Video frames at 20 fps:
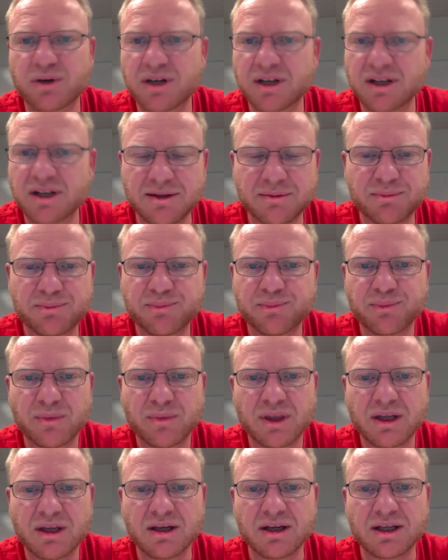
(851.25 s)

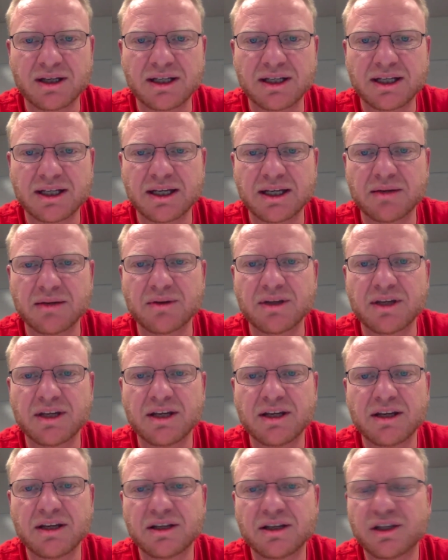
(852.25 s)
a
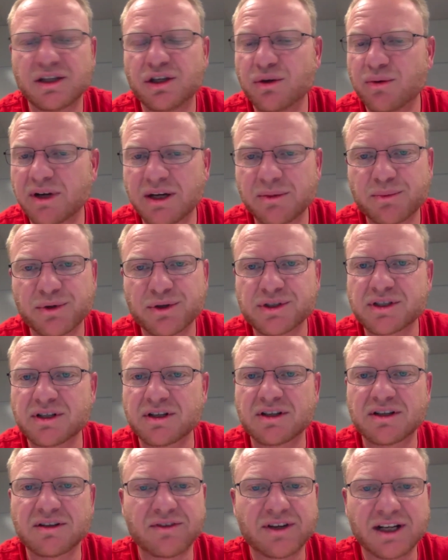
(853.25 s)
QA person, a
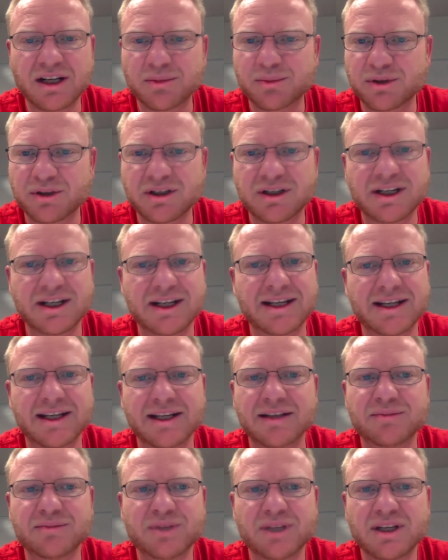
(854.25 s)
developer, a